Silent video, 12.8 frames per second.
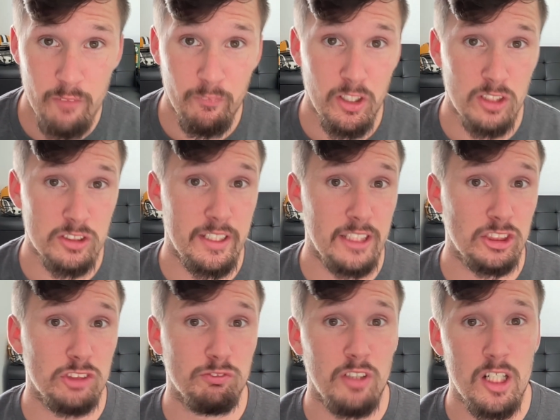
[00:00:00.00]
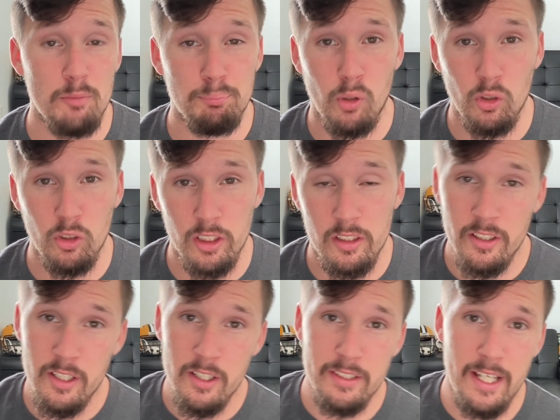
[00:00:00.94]
We also got Javon Bullard,
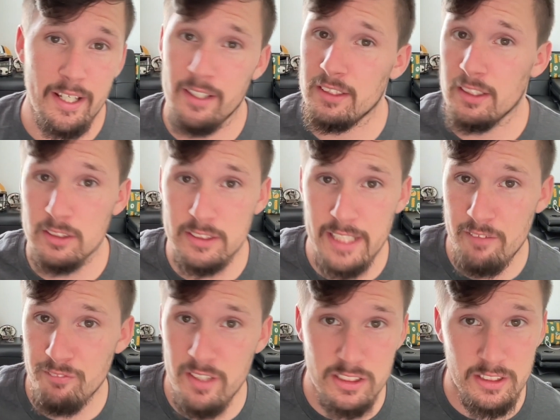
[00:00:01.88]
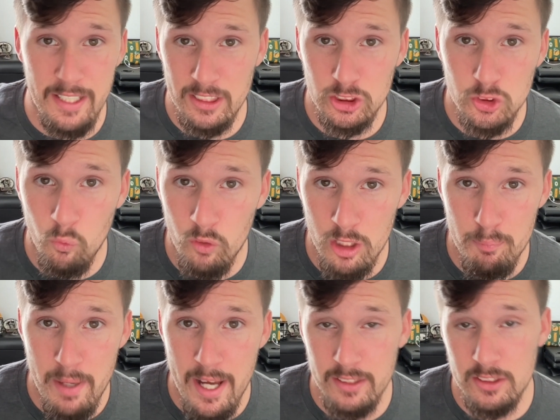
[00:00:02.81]
that is a safety slash cornerback.